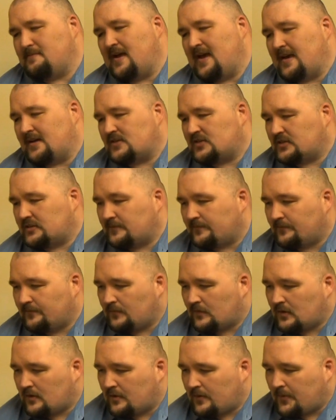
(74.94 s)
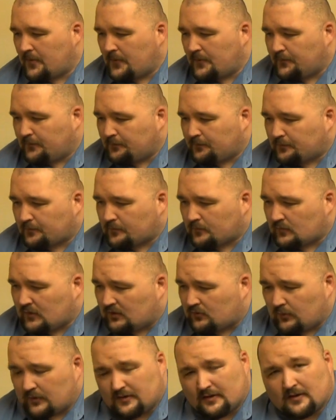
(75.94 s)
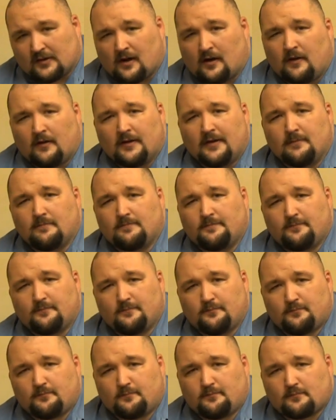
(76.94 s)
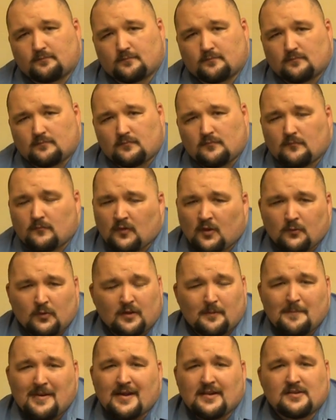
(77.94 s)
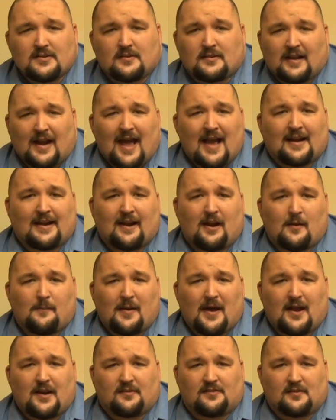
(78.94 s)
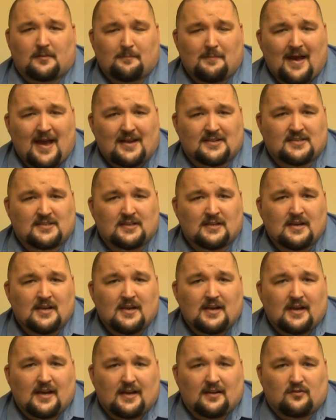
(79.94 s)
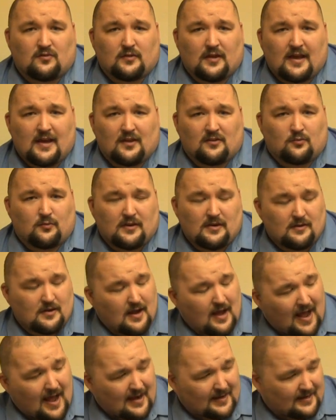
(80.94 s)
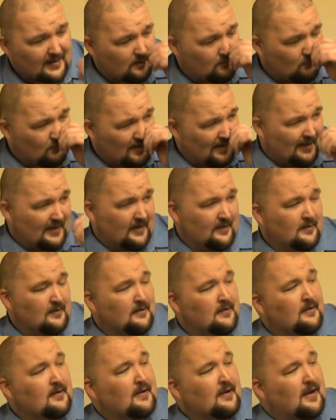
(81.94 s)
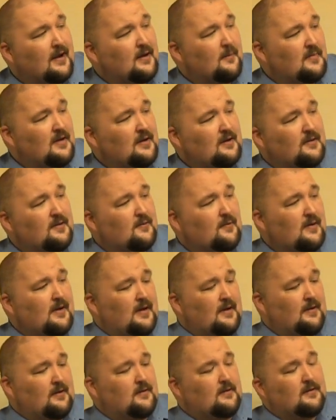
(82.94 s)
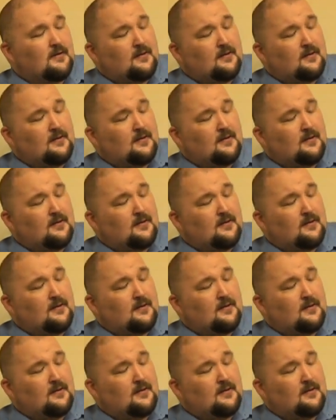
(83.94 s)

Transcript: match. That's what they're calling it. Well, the match that I care about is the match is, is when I get Willie in the middle of the ring.